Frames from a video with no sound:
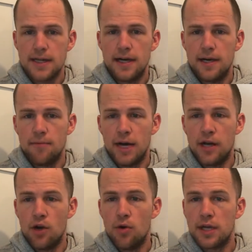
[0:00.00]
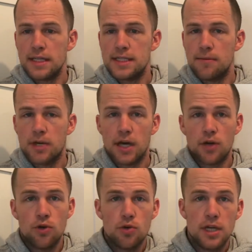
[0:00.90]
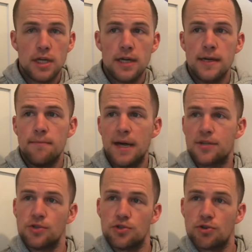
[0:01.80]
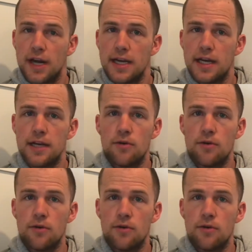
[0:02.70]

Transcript: I know it can seem kind of kooky, mental training,